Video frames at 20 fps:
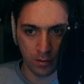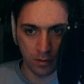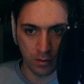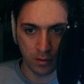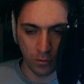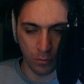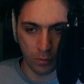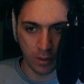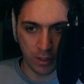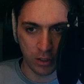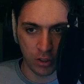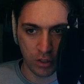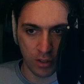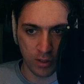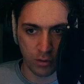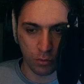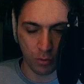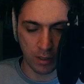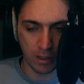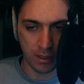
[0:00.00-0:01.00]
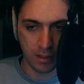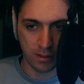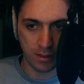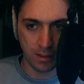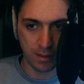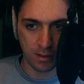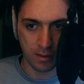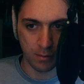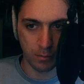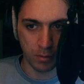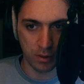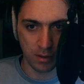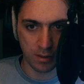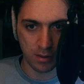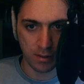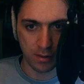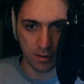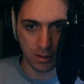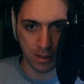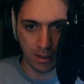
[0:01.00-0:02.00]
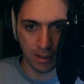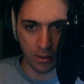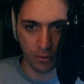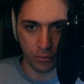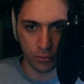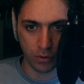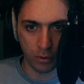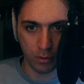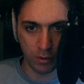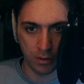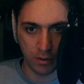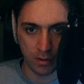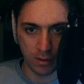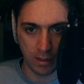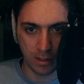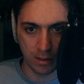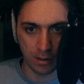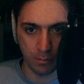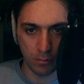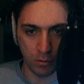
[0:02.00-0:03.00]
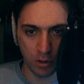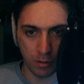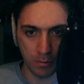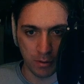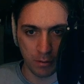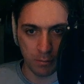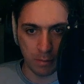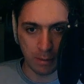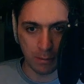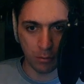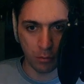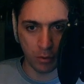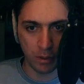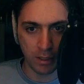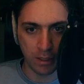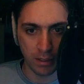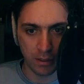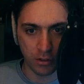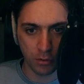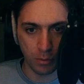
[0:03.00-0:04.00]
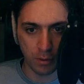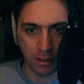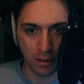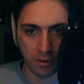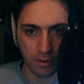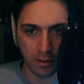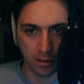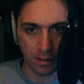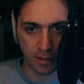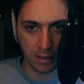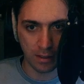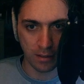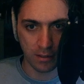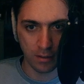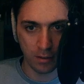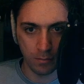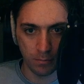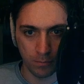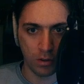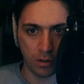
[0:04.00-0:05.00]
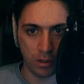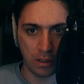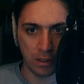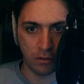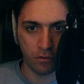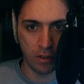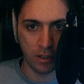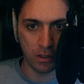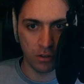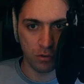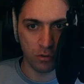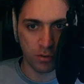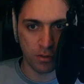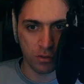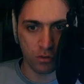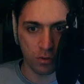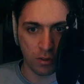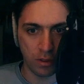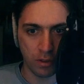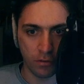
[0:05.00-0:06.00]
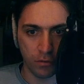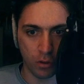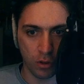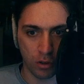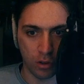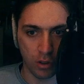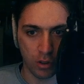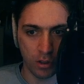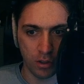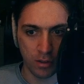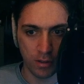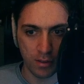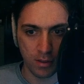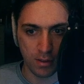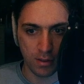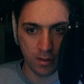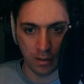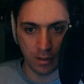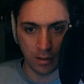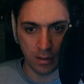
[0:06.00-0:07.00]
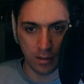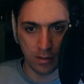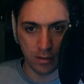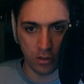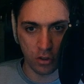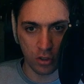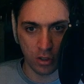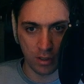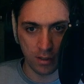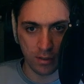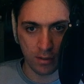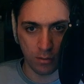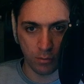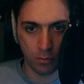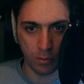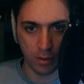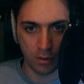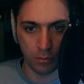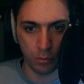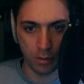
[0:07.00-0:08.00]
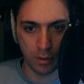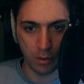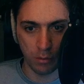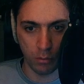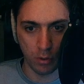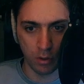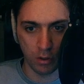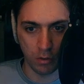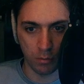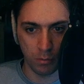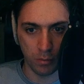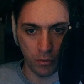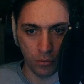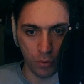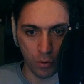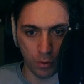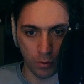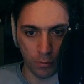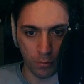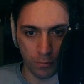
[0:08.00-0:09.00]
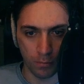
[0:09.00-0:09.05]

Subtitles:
where it just writes decibels after it. At the moment, maybe we can tweak that later. And ValueToString for hertz is just what we wrote before.